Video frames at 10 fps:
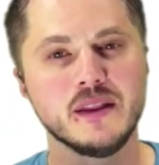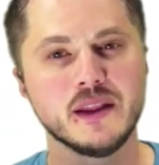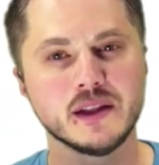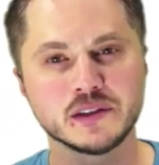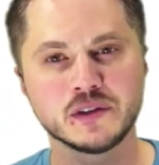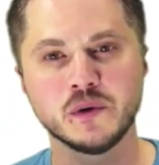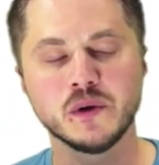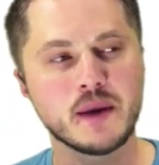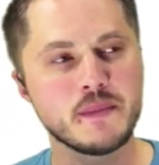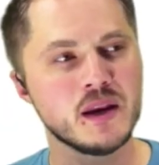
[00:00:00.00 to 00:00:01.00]
That's
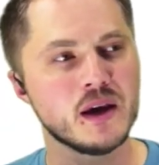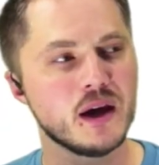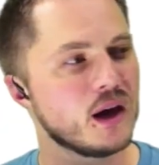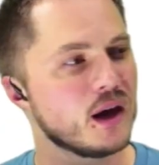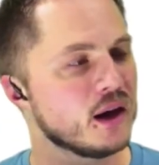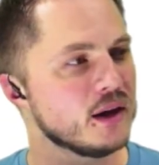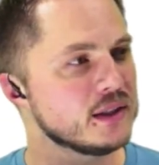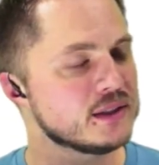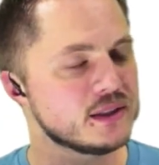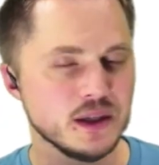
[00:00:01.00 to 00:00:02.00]
cool. I mean,
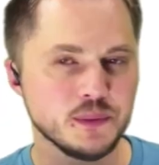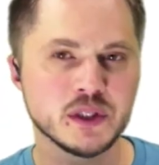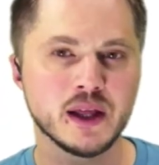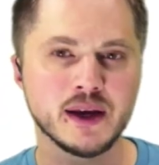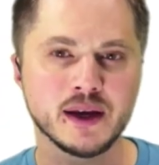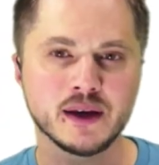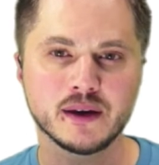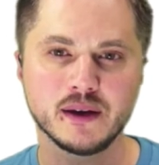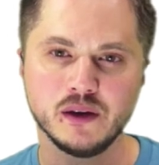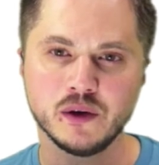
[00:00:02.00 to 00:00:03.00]
it seems like,
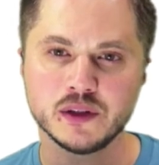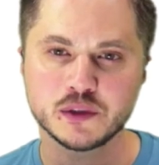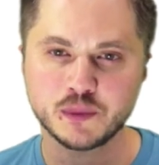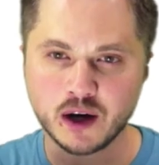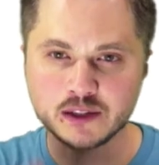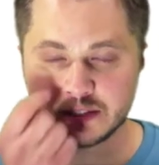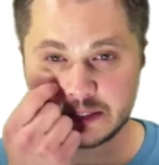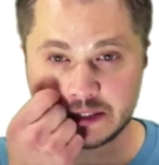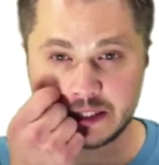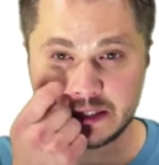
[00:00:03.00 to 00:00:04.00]
this process
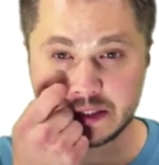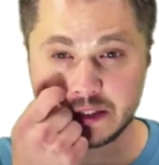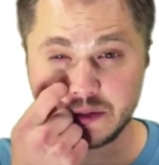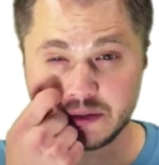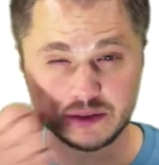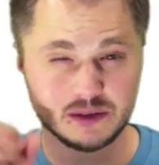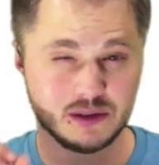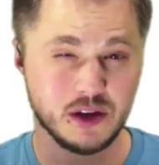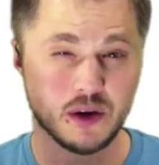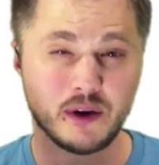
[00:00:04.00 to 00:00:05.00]
is a little,
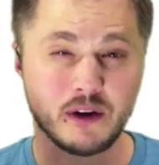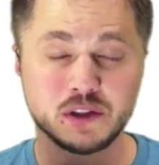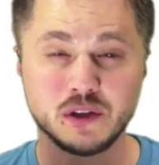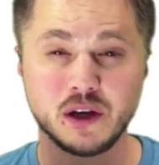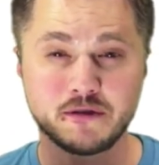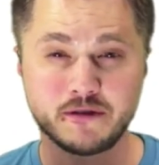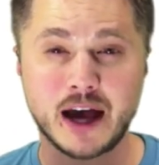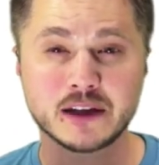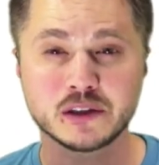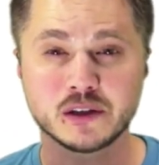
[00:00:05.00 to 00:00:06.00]
obviously you get
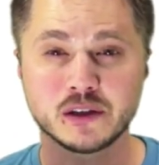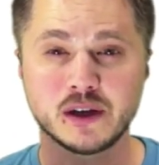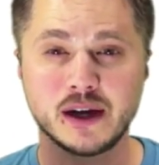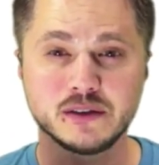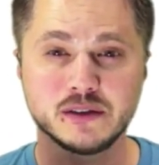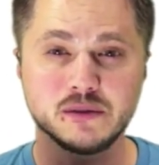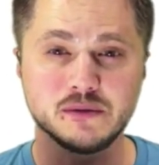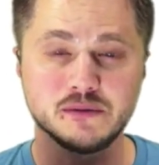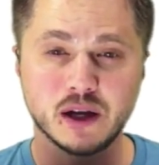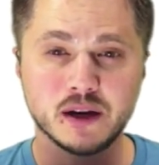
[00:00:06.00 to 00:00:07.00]
faster as
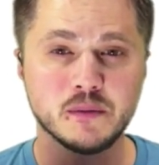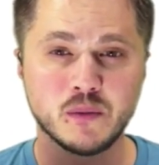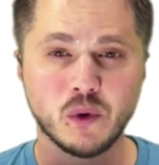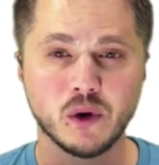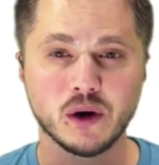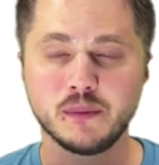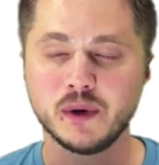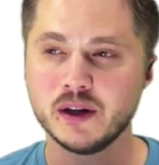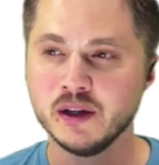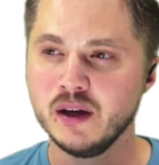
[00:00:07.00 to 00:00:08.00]
you've done it more,
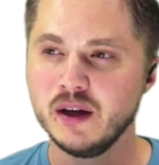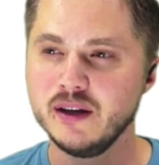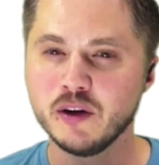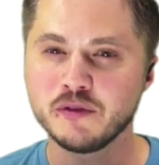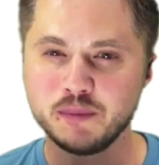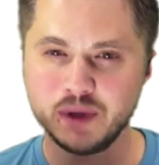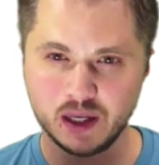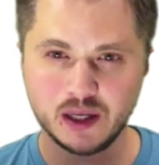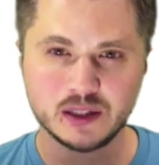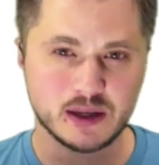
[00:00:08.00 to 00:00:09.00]
but, from
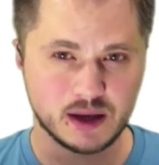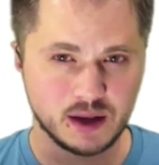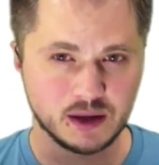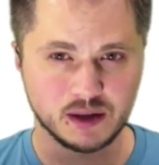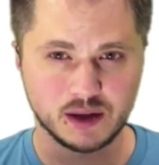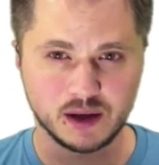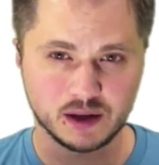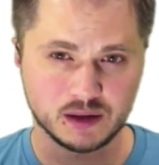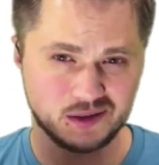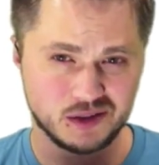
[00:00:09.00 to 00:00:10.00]
beginning to end,
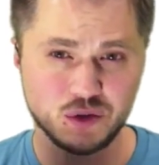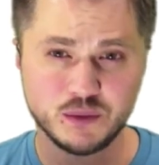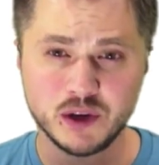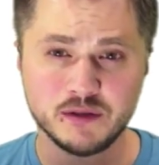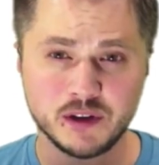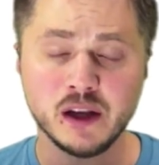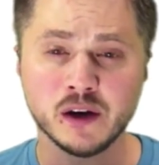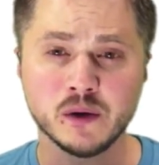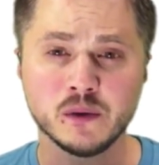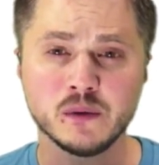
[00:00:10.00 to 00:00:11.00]
like 2-minute
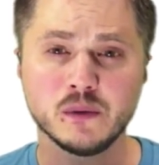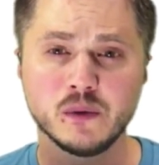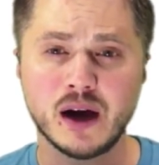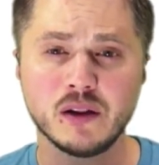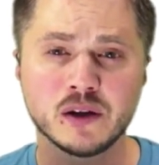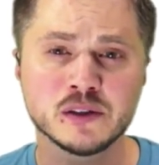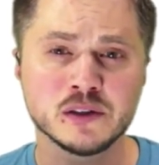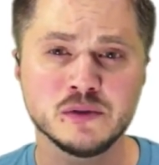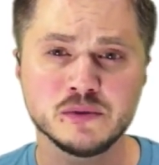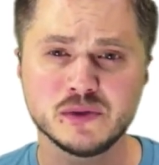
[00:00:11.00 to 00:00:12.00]
video, how long do
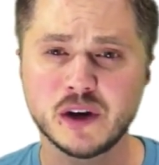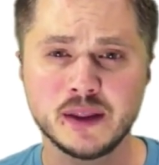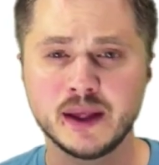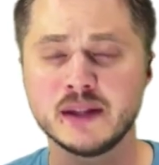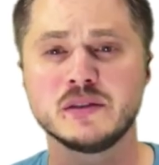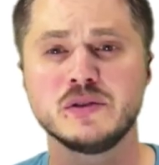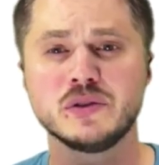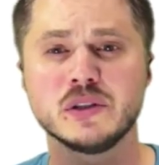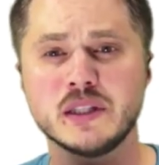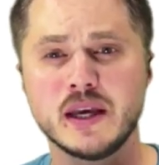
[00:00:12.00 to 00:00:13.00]
you find that's
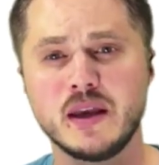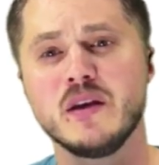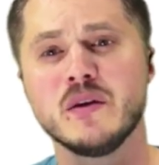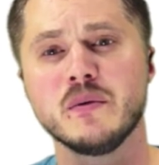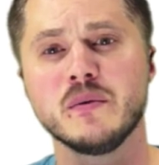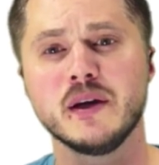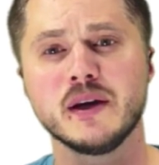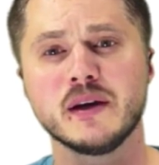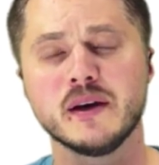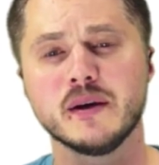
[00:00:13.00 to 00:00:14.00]
usually taking you, like